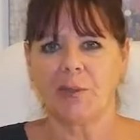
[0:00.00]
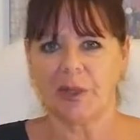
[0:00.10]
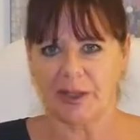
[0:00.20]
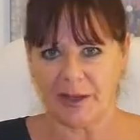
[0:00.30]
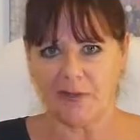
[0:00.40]

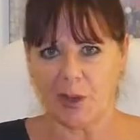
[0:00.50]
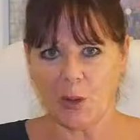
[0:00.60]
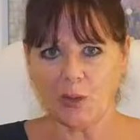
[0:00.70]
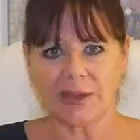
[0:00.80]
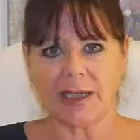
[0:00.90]
But if
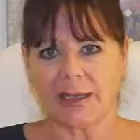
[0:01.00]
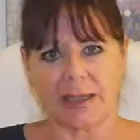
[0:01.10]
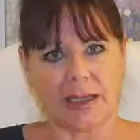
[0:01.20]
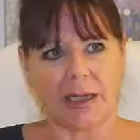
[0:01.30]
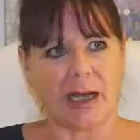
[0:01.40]
we all
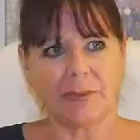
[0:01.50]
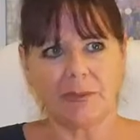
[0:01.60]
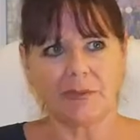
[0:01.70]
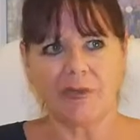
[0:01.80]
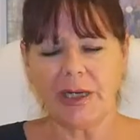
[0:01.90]
said that,
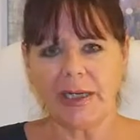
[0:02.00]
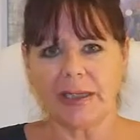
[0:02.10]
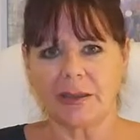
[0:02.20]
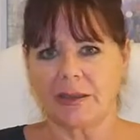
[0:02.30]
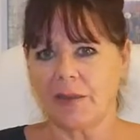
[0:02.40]

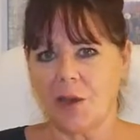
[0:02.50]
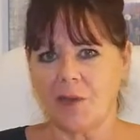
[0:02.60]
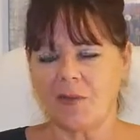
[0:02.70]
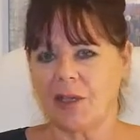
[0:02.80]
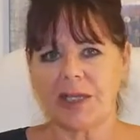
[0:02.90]
really, there's a
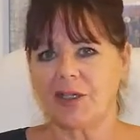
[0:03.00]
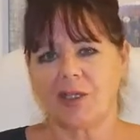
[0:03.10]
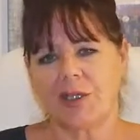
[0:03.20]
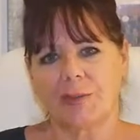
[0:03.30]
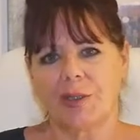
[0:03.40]
lot of
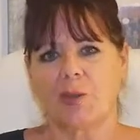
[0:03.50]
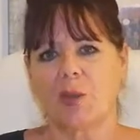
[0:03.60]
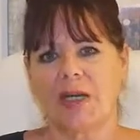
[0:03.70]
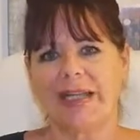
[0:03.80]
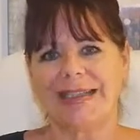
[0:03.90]
relationships that
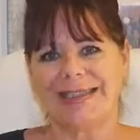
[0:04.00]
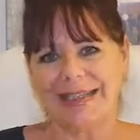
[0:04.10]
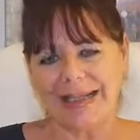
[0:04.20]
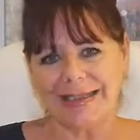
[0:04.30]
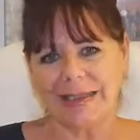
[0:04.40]
wouldn't
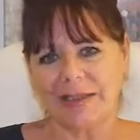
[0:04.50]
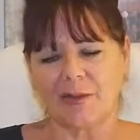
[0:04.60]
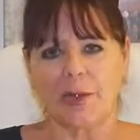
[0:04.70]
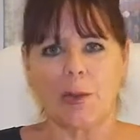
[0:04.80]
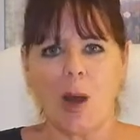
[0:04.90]
exist
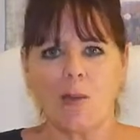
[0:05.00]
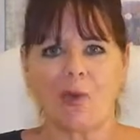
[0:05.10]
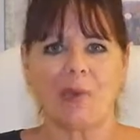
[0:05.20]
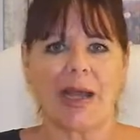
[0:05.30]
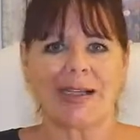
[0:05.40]
if we
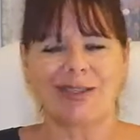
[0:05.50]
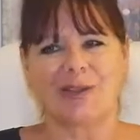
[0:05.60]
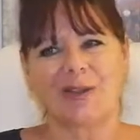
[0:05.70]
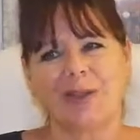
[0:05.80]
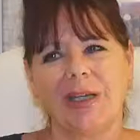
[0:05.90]
weren't prepared
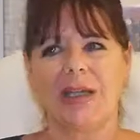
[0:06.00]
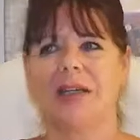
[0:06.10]
to